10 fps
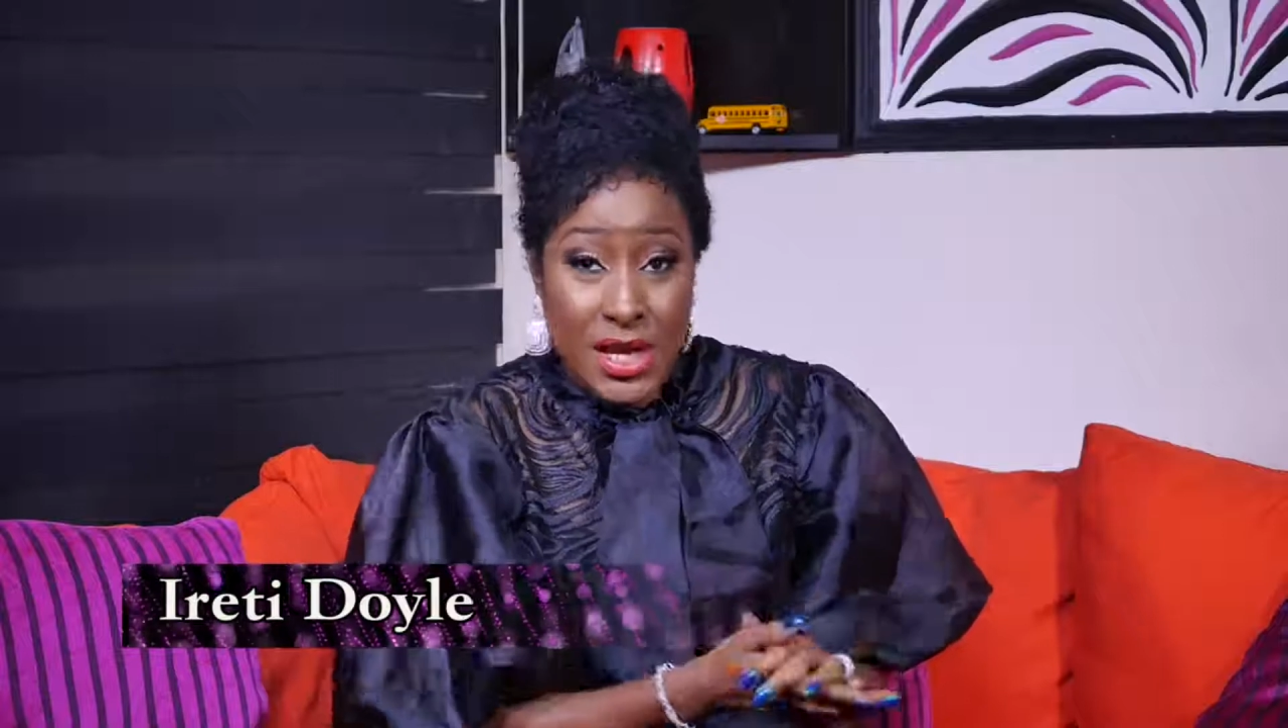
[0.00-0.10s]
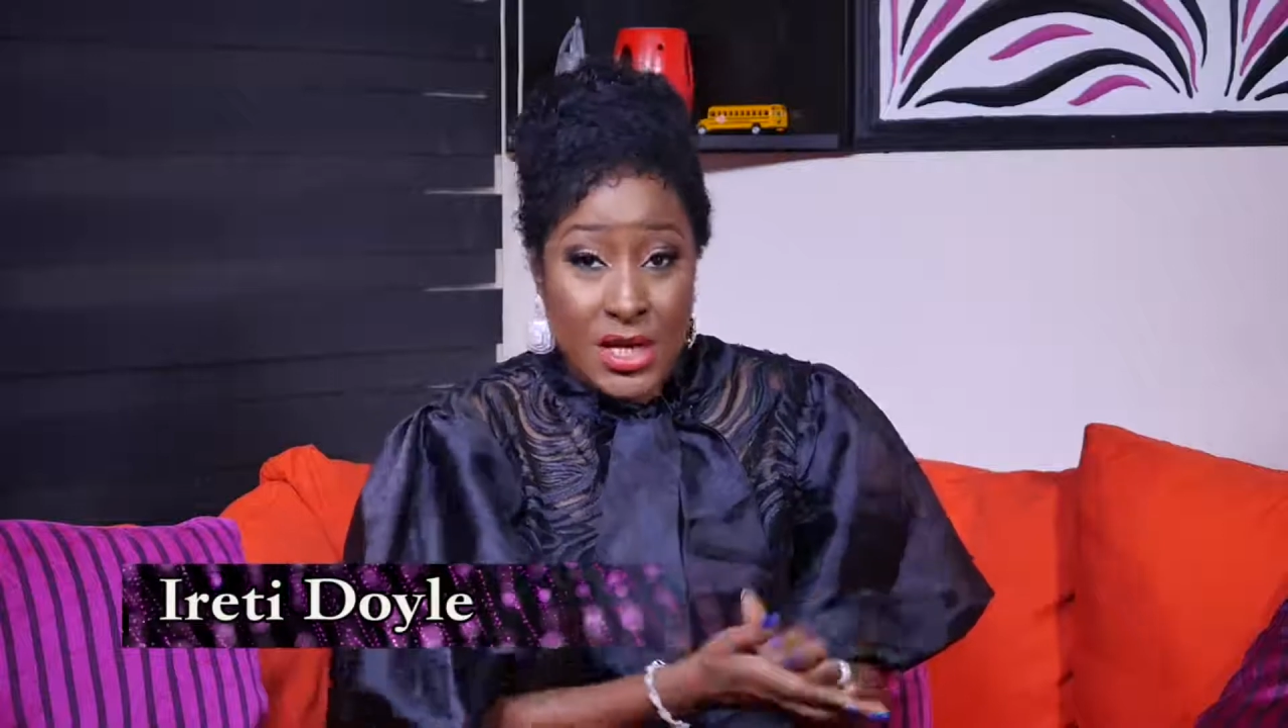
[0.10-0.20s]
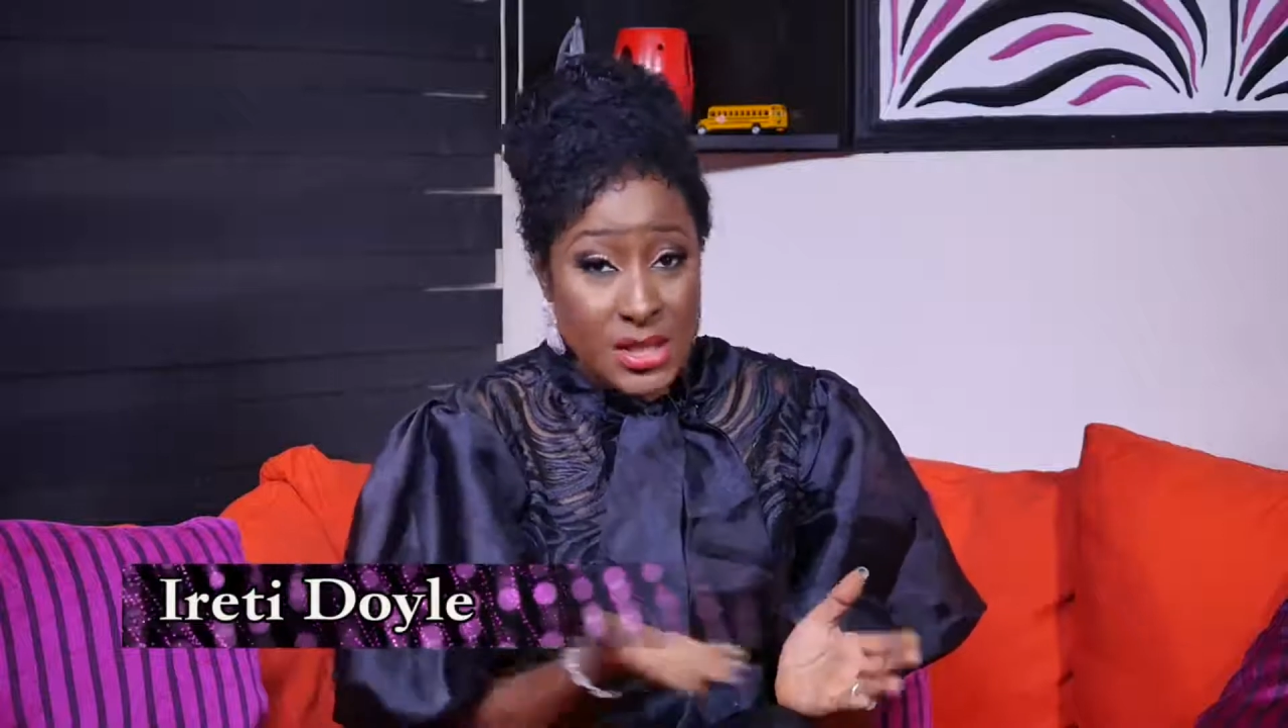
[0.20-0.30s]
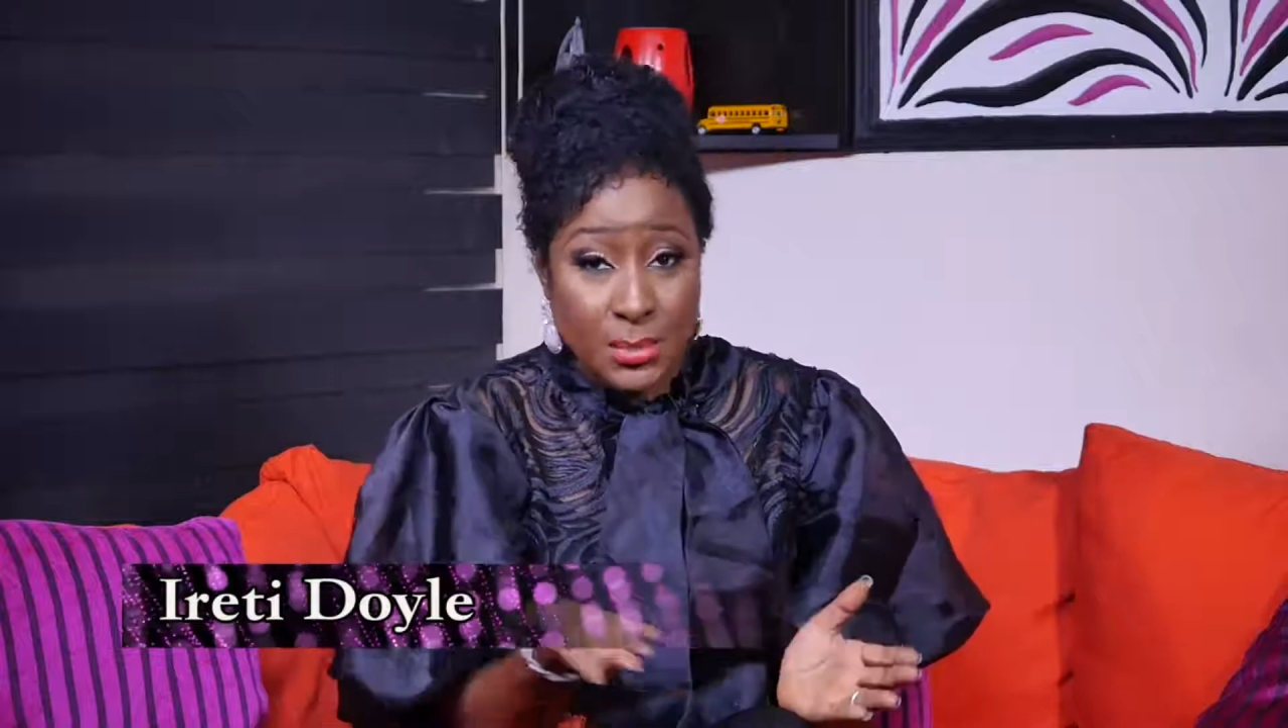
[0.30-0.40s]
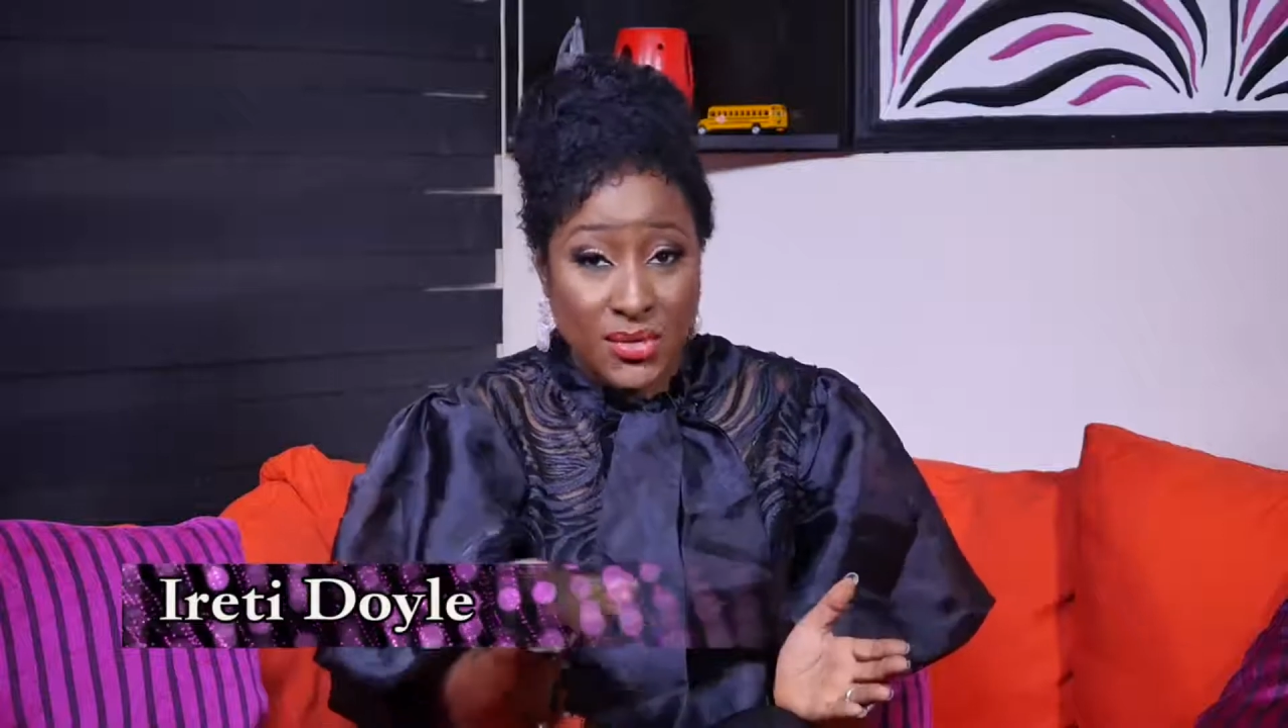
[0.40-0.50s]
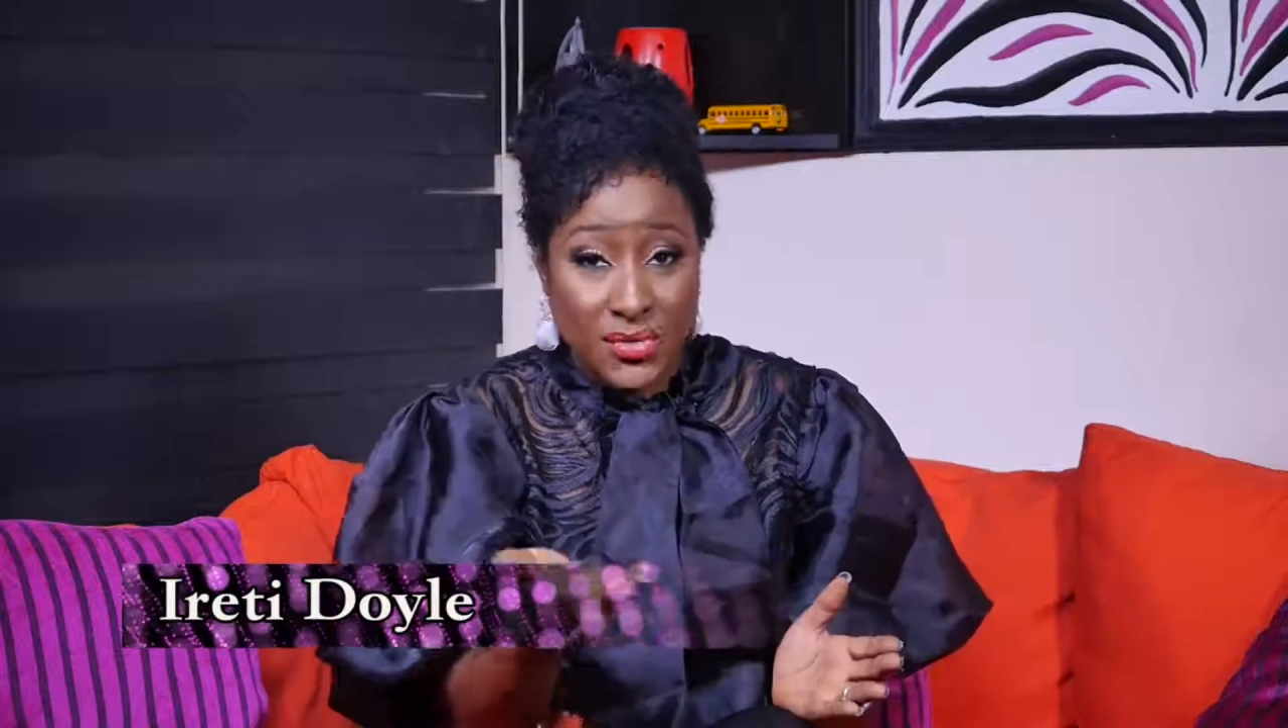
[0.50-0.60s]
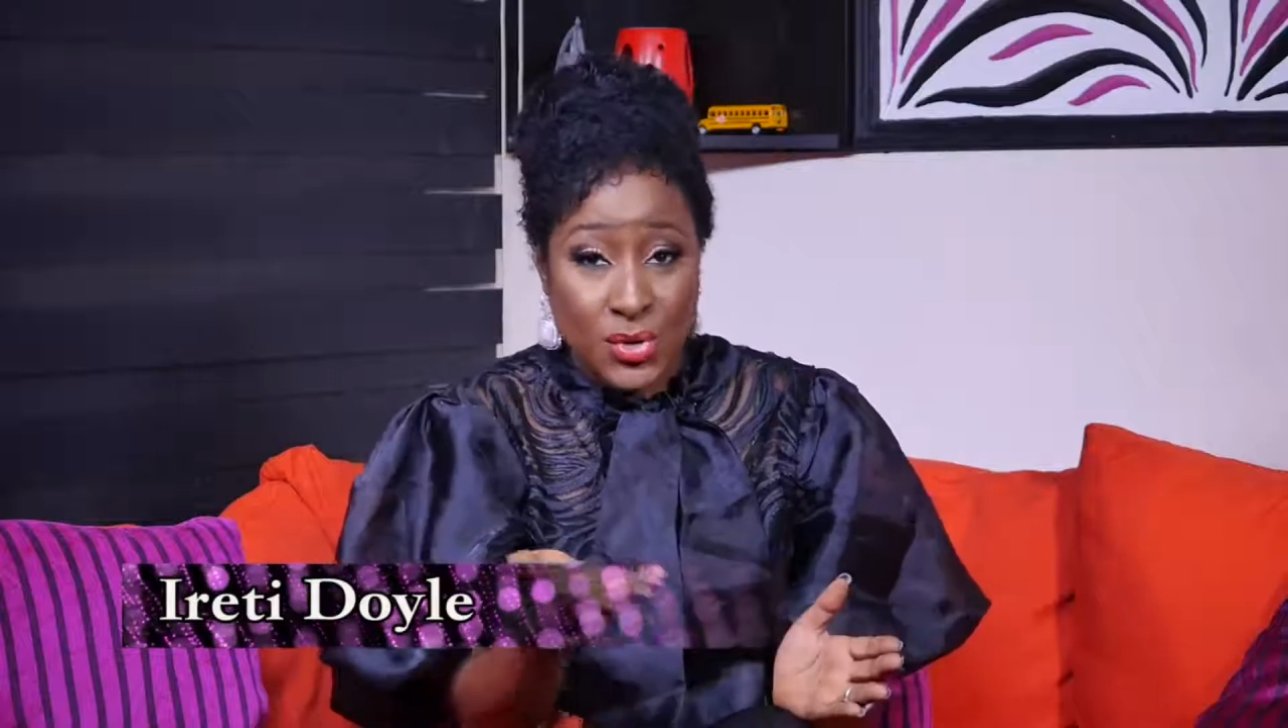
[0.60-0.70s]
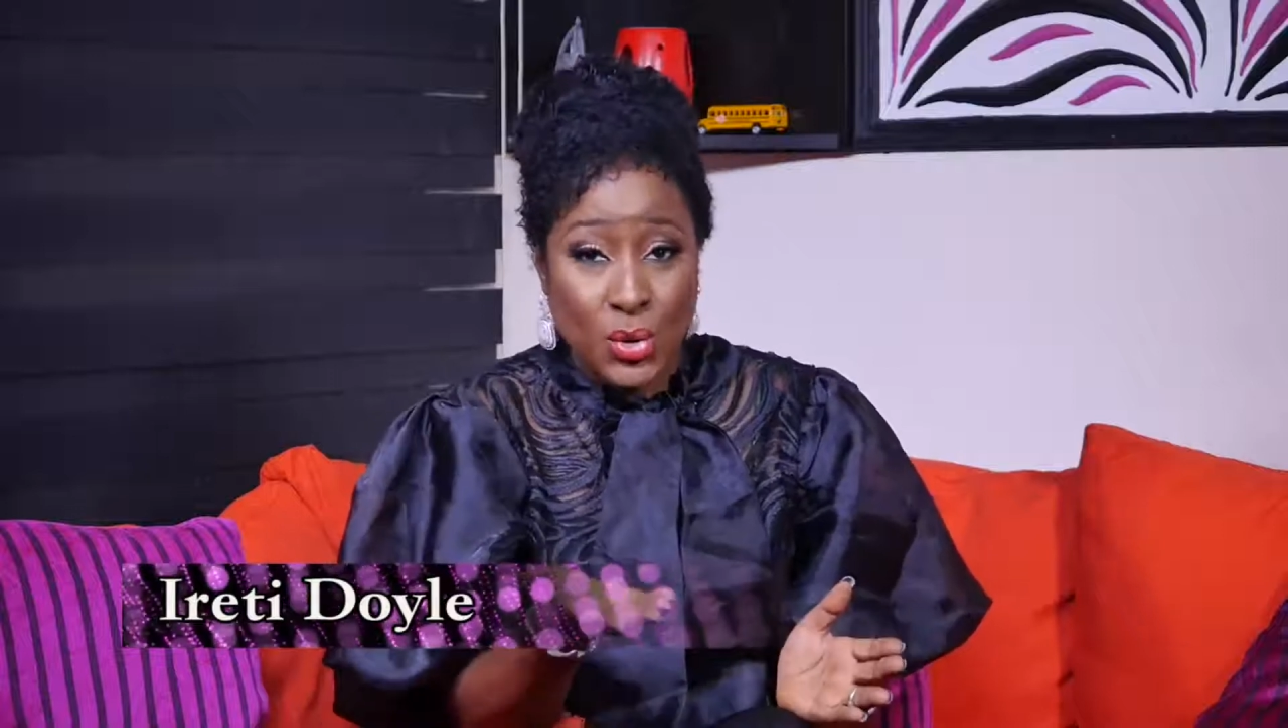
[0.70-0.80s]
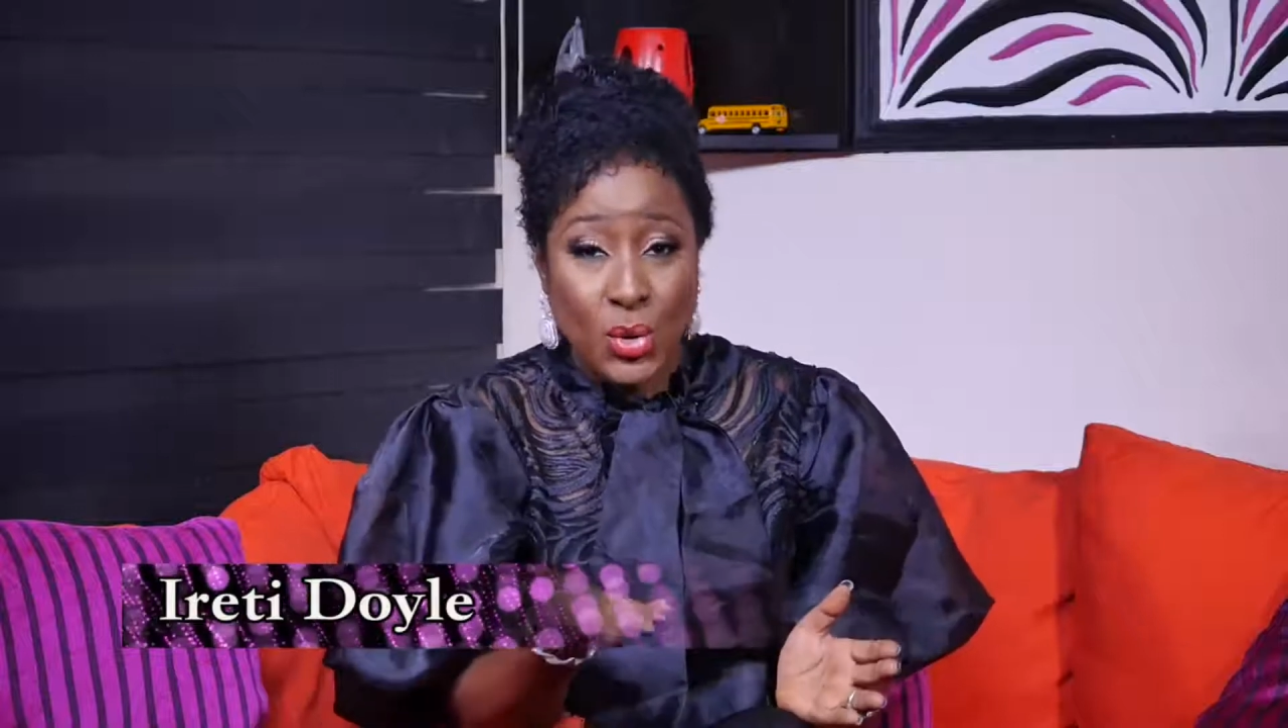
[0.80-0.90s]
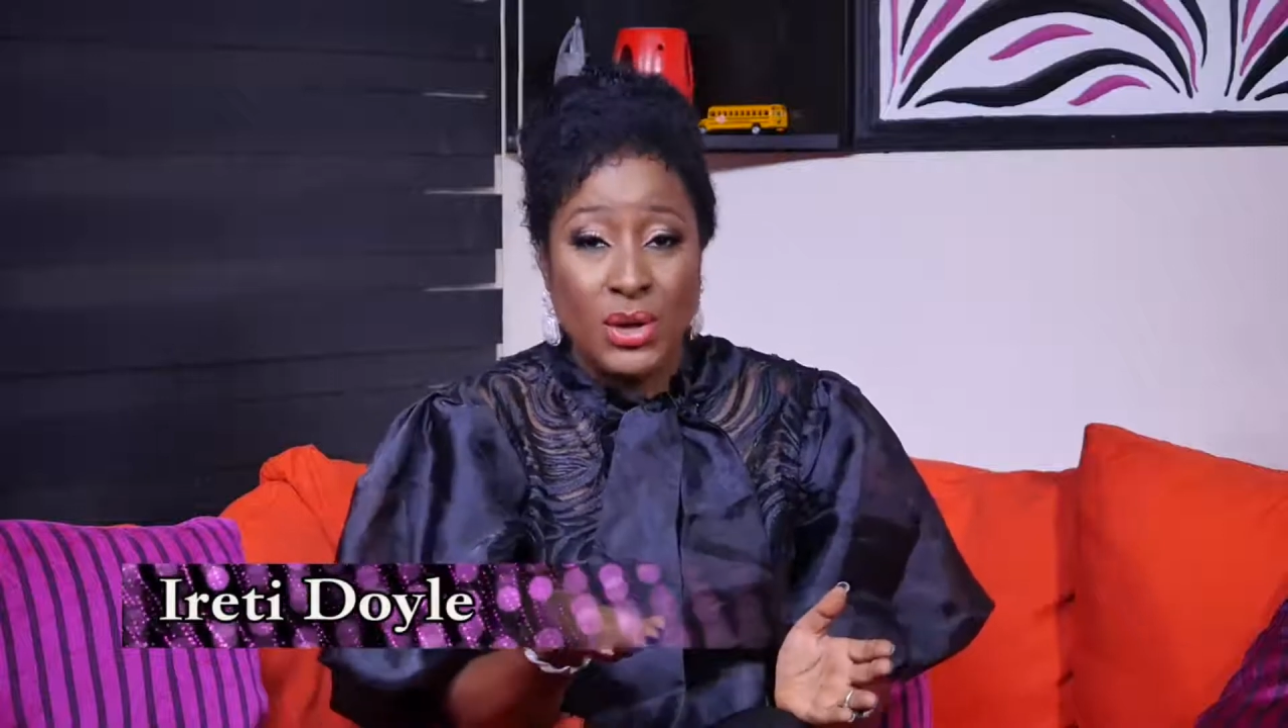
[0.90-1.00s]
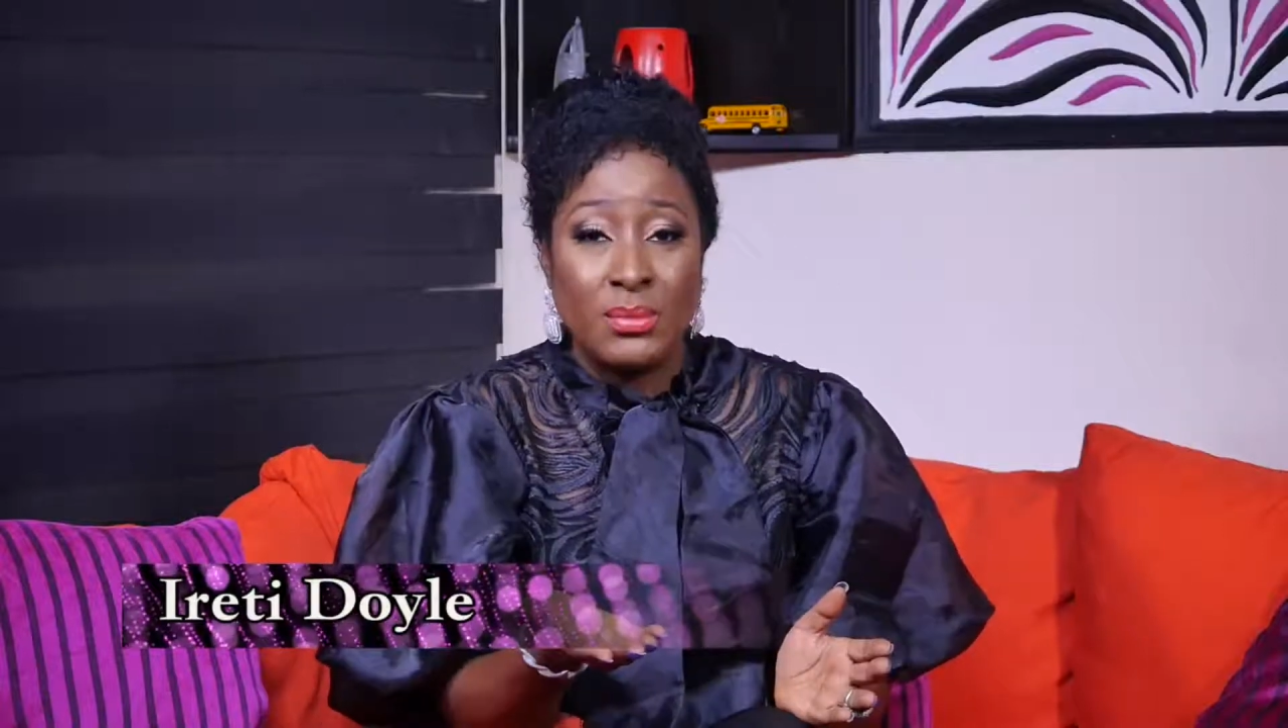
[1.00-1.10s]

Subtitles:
Some of you know him